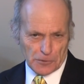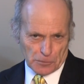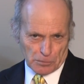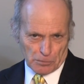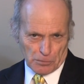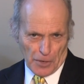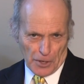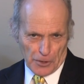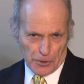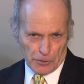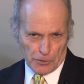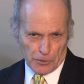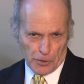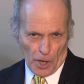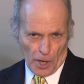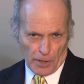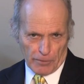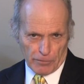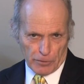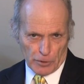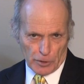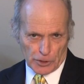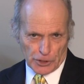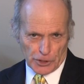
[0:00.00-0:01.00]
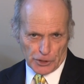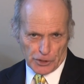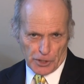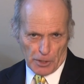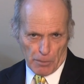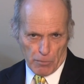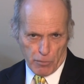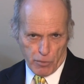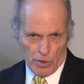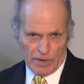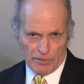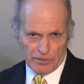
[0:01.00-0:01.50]
Mother thought for just
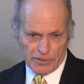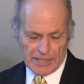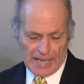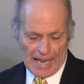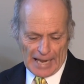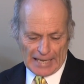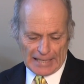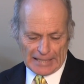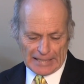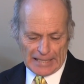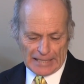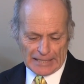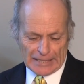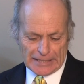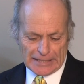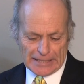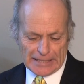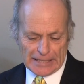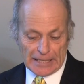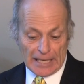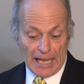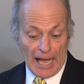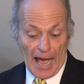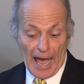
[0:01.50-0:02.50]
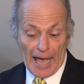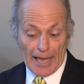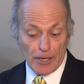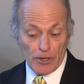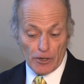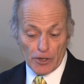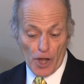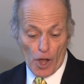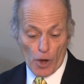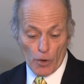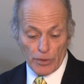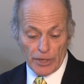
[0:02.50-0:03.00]
a brief second, then she said, I
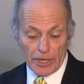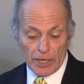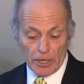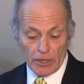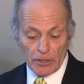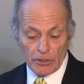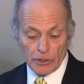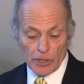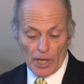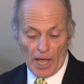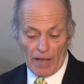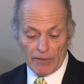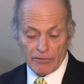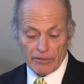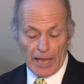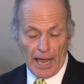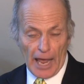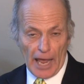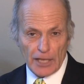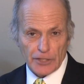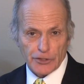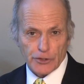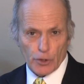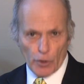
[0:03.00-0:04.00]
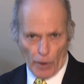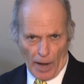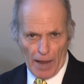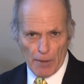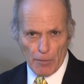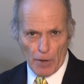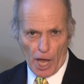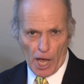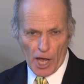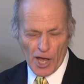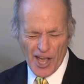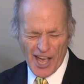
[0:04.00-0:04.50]
don't know, dear. You have to ask
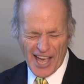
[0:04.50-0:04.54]
Grandma.